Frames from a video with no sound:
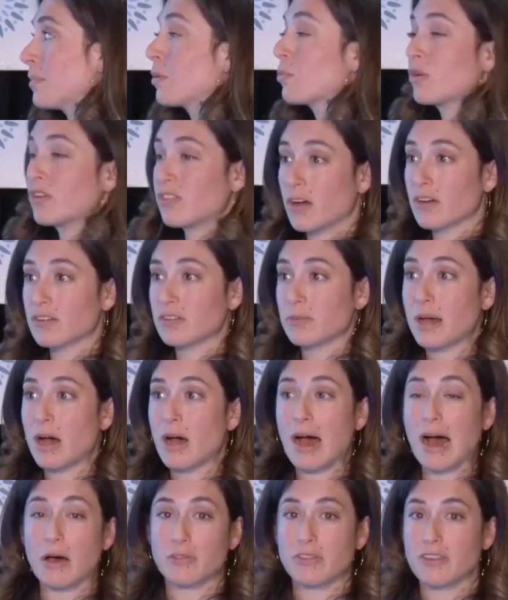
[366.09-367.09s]
We talked
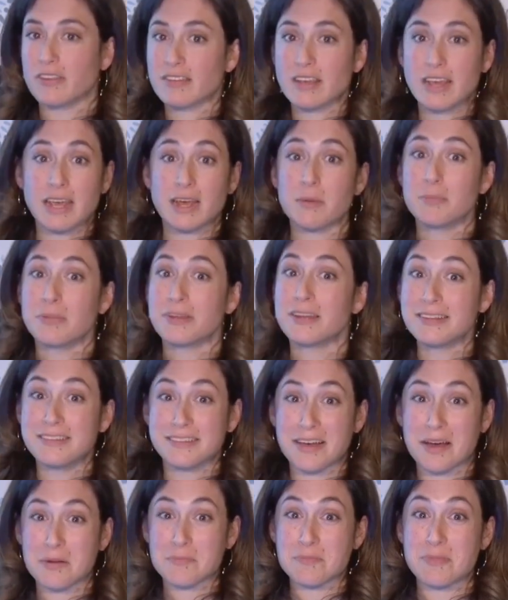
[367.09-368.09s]
about how this can't be
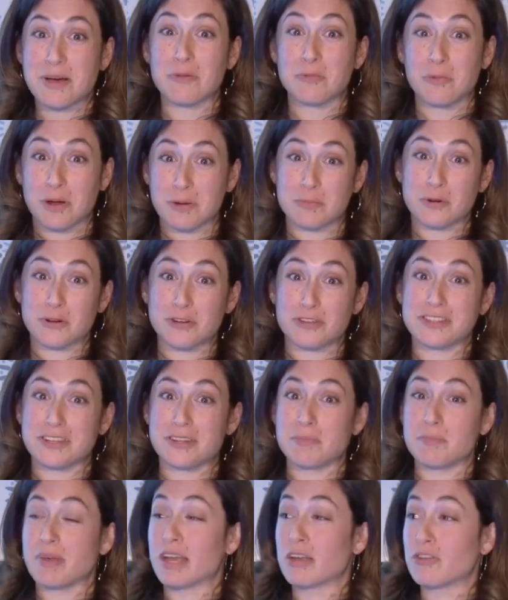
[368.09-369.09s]
done by one
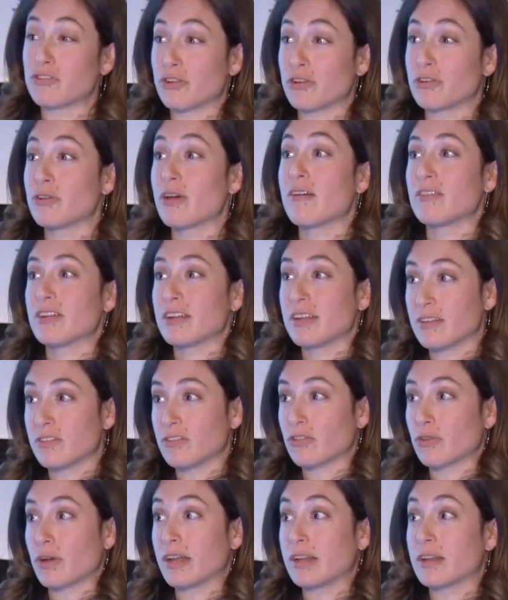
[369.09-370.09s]
person. Make sure you have an
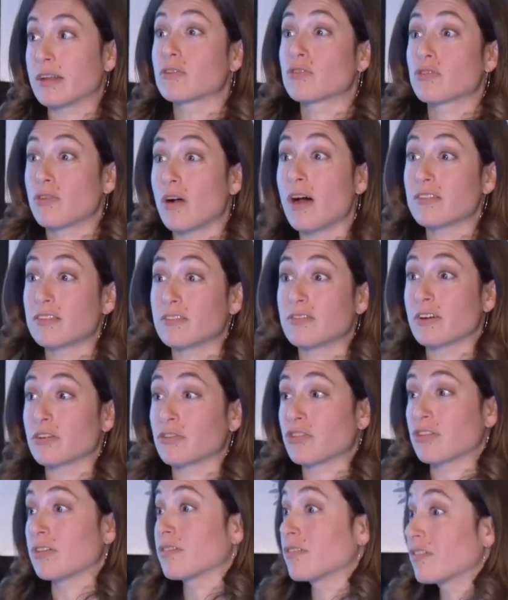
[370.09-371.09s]
integrated
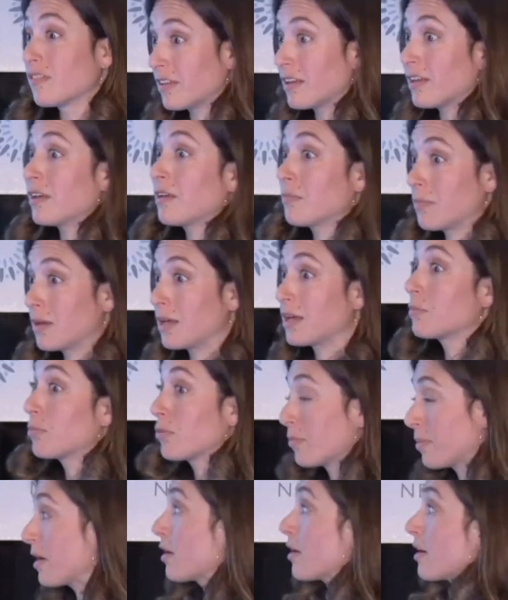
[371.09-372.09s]
cross-functional team in
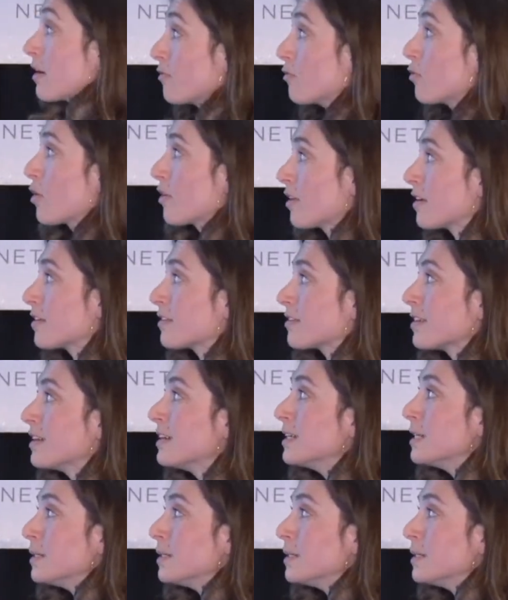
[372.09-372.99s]
preparing for this.